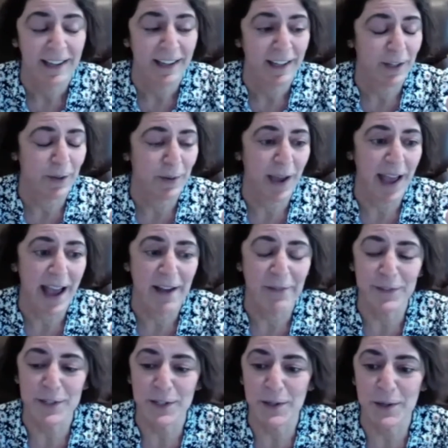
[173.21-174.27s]
You
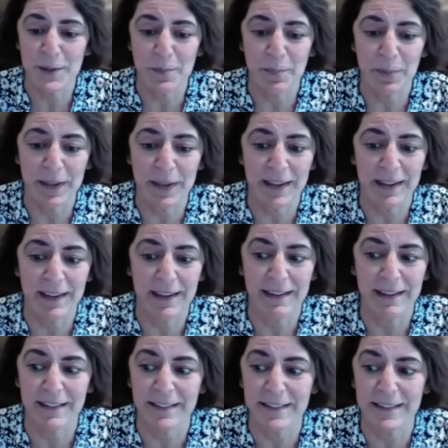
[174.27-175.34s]
have to
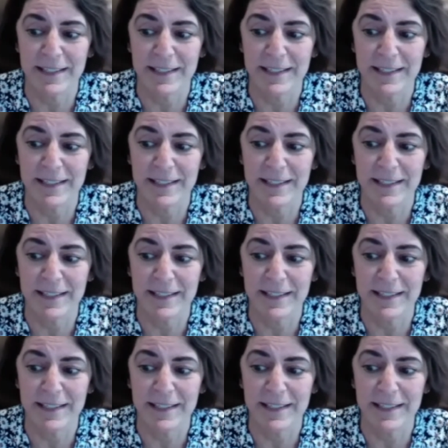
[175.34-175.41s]
be